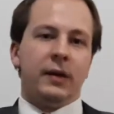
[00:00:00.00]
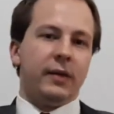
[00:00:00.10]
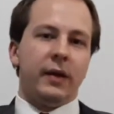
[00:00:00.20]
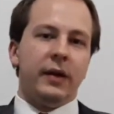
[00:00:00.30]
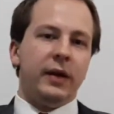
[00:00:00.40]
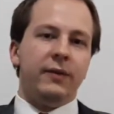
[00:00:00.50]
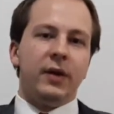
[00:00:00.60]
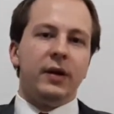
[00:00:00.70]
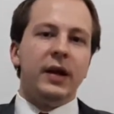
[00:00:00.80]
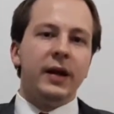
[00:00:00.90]
say,
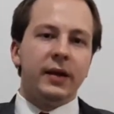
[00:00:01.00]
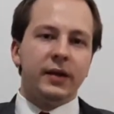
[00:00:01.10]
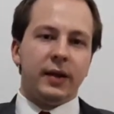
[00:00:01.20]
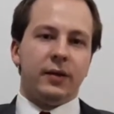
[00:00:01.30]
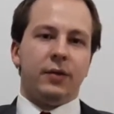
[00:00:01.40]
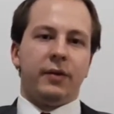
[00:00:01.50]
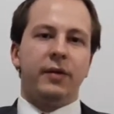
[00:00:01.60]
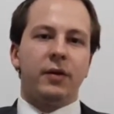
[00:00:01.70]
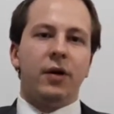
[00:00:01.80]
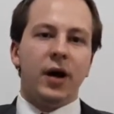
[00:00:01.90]
even LinkedIn or
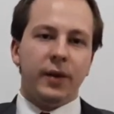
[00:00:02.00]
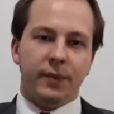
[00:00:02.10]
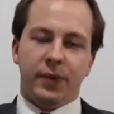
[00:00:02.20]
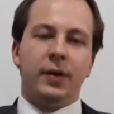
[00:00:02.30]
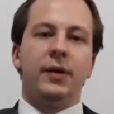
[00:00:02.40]
Skype.